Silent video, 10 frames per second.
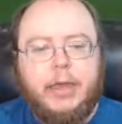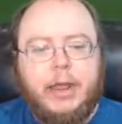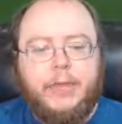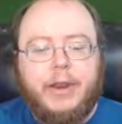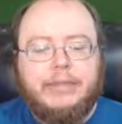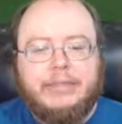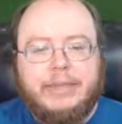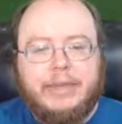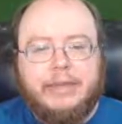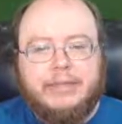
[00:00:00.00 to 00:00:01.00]
And the nice
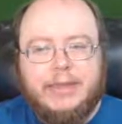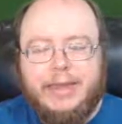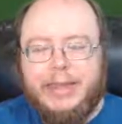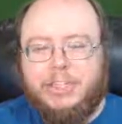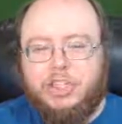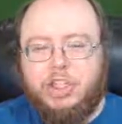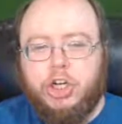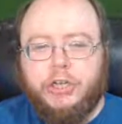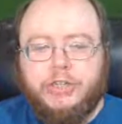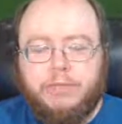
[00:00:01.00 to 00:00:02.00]
thing is, it's
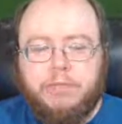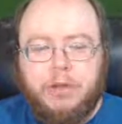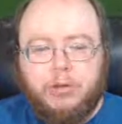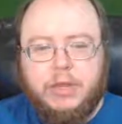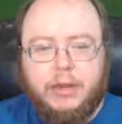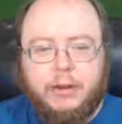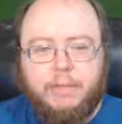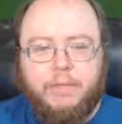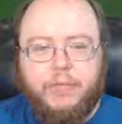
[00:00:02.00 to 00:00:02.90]
just building